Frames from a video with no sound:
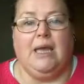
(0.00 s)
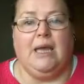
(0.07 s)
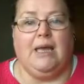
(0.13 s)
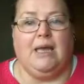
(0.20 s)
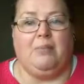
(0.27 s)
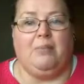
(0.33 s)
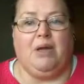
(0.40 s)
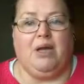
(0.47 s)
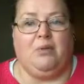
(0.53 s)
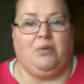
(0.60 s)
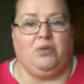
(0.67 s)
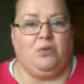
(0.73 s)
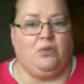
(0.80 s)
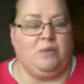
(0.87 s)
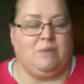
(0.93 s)
I
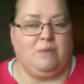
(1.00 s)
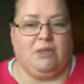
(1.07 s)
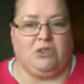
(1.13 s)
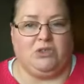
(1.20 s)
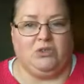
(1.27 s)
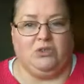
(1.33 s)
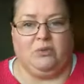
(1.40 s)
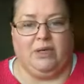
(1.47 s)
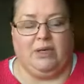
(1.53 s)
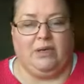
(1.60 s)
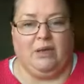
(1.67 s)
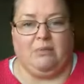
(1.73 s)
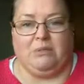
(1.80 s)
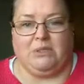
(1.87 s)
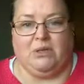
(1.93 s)
would always make sure when it
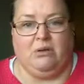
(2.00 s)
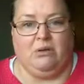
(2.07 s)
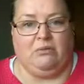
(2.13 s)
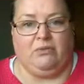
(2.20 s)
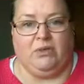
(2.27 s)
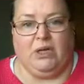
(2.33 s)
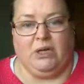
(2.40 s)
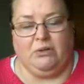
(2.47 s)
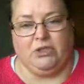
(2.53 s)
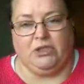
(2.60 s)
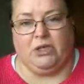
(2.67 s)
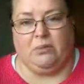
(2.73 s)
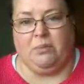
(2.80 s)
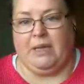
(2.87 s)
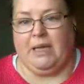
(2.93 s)
came to going for clothes
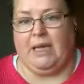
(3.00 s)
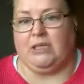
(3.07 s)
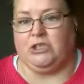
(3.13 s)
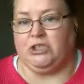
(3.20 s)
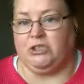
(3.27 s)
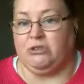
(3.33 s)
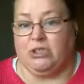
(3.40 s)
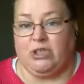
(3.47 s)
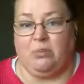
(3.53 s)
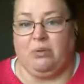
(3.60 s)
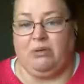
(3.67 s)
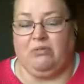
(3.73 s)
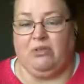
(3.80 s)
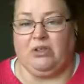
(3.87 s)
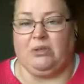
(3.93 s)
shopping and shoe
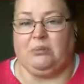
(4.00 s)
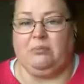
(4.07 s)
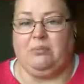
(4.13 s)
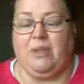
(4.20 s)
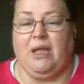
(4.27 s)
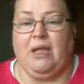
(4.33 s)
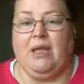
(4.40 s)
shopping for them